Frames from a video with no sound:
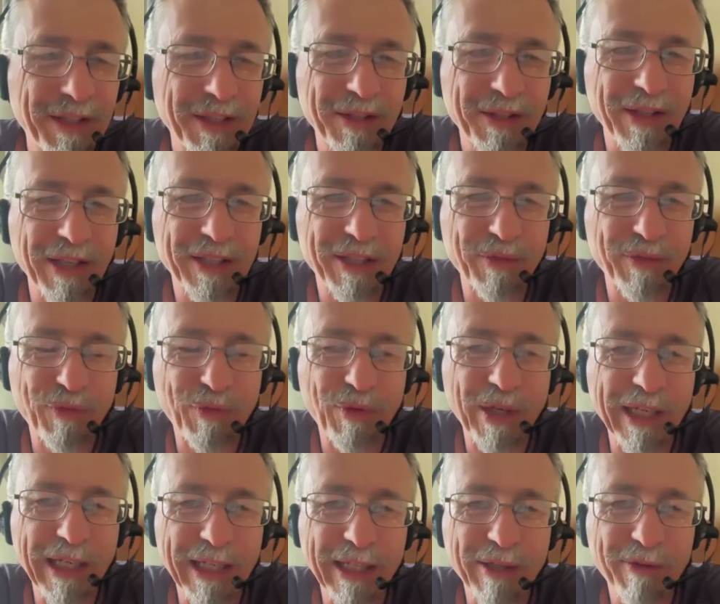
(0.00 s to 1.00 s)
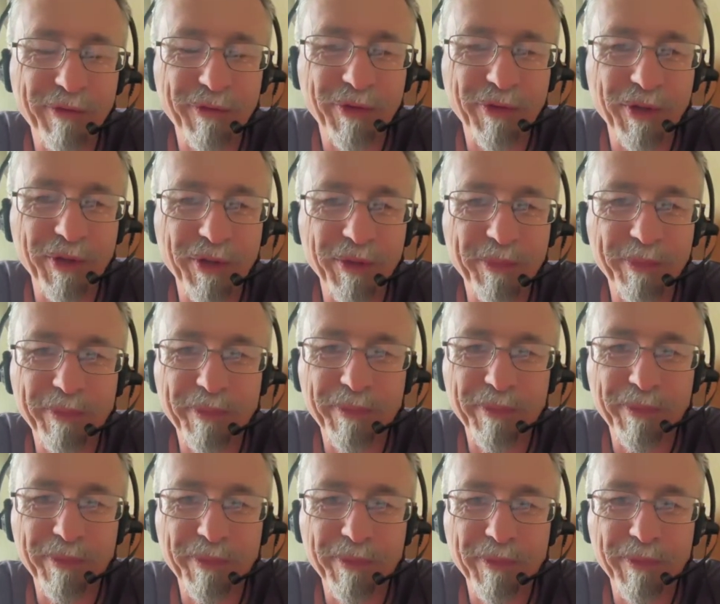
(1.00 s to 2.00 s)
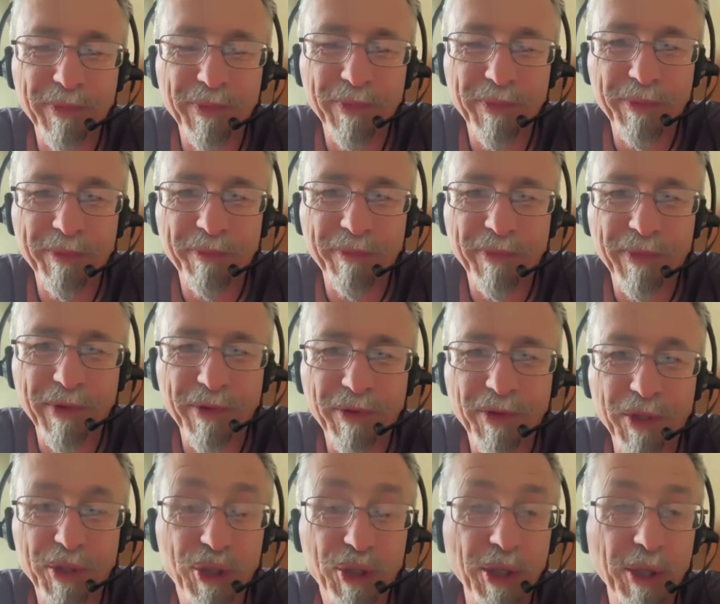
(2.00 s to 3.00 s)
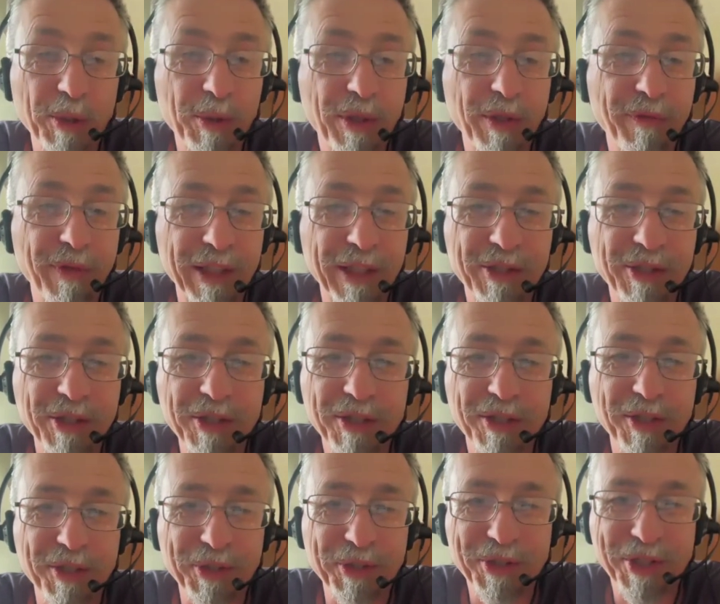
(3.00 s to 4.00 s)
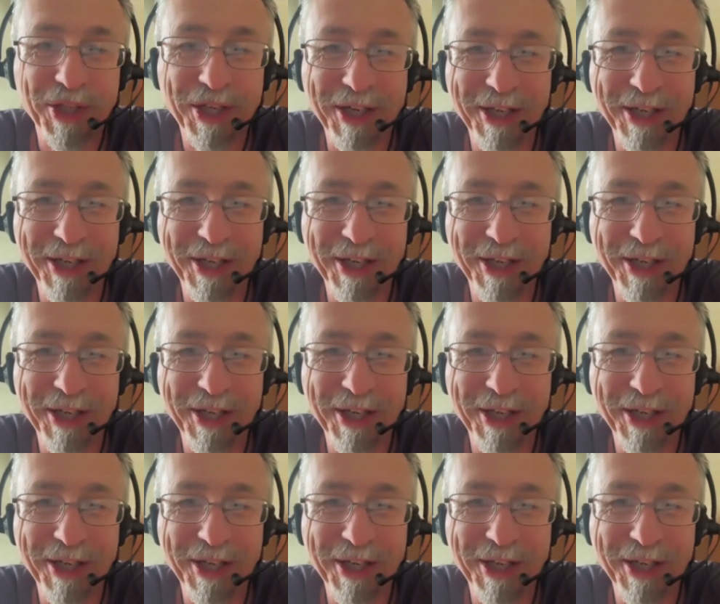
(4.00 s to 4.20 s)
there's a feeling of the joke of existence.